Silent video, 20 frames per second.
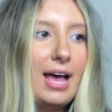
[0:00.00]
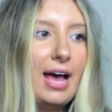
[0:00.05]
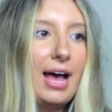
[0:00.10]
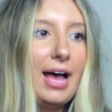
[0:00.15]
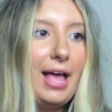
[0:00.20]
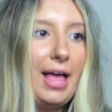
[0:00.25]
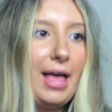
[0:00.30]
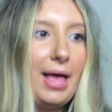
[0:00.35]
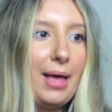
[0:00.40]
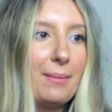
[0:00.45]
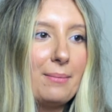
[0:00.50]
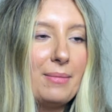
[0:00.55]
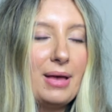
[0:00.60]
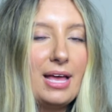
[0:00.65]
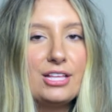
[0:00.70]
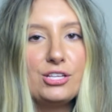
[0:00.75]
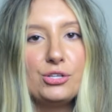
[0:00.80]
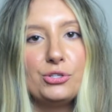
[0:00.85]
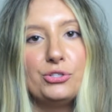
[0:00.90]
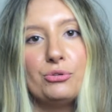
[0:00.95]

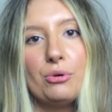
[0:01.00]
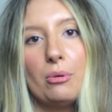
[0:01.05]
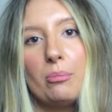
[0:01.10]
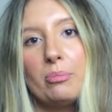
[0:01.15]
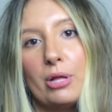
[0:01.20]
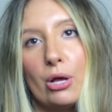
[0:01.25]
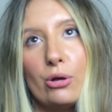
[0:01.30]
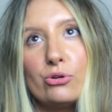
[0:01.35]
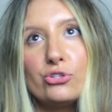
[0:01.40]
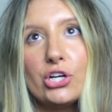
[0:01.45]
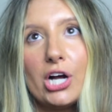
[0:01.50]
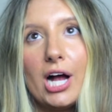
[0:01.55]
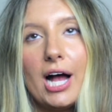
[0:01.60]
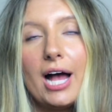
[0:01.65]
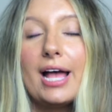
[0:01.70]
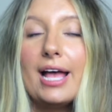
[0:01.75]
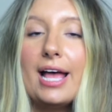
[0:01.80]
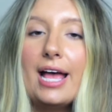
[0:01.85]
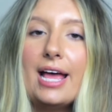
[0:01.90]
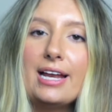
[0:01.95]
and you do a blow
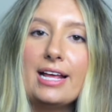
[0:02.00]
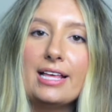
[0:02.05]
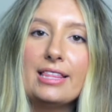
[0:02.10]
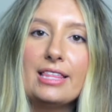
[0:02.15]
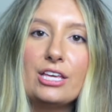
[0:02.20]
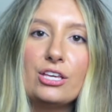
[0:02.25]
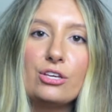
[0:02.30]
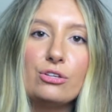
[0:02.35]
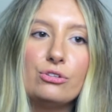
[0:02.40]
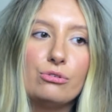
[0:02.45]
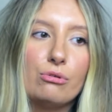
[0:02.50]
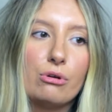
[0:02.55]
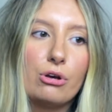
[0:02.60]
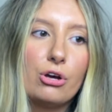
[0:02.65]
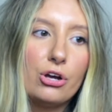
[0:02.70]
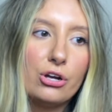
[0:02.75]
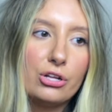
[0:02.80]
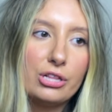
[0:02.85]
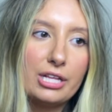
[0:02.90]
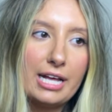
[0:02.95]
dry, and I think you do a
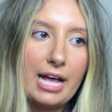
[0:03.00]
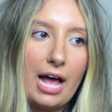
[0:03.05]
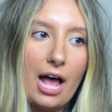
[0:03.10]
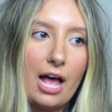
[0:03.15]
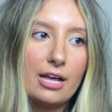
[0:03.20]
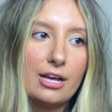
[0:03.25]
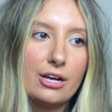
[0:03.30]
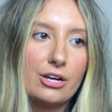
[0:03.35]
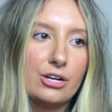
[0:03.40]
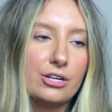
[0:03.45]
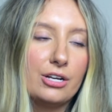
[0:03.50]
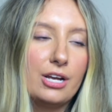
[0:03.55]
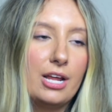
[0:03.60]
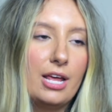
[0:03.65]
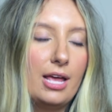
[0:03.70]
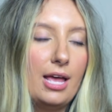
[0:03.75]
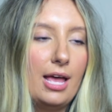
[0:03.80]
curling iron,